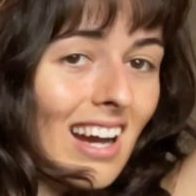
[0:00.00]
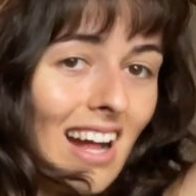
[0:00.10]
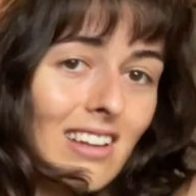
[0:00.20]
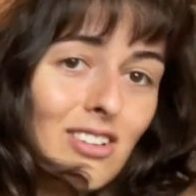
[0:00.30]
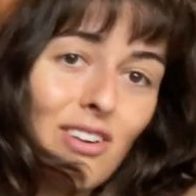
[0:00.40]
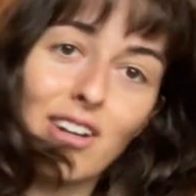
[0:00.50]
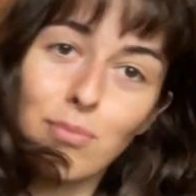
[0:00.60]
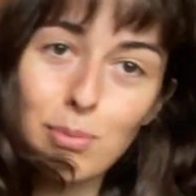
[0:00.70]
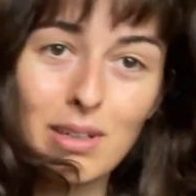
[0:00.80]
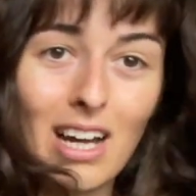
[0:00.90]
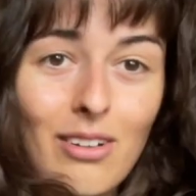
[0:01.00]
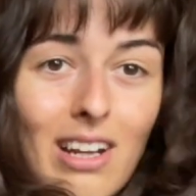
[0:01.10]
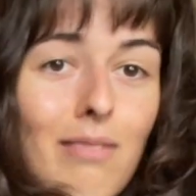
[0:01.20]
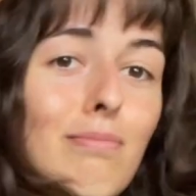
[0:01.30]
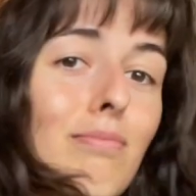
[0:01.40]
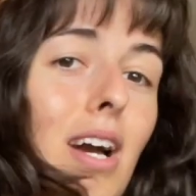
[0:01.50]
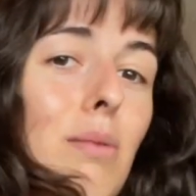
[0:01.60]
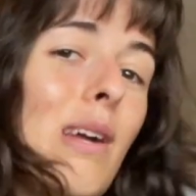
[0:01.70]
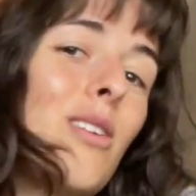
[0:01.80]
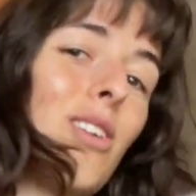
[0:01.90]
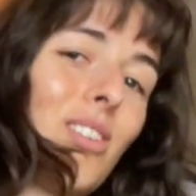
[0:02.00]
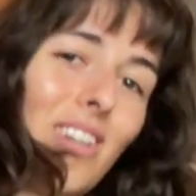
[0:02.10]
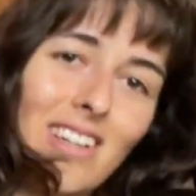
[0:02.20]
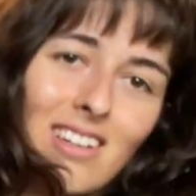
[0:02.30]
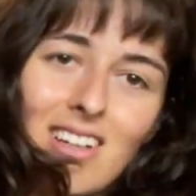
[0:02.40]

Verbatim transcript: I'll try to be without. I'm, I might not do it.